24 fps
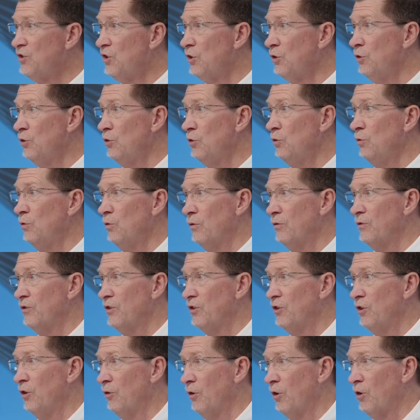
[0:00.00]
to
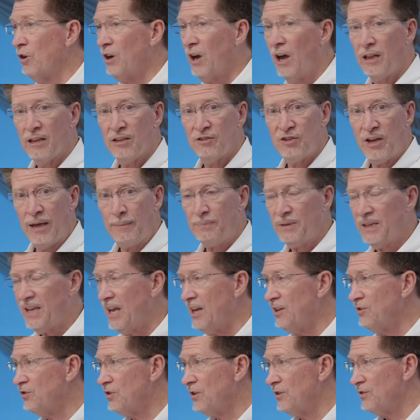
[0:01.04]
you know her college
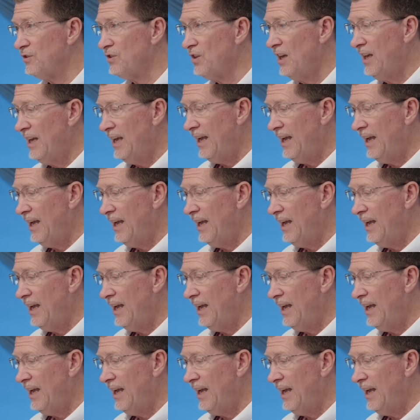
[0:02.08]
applications.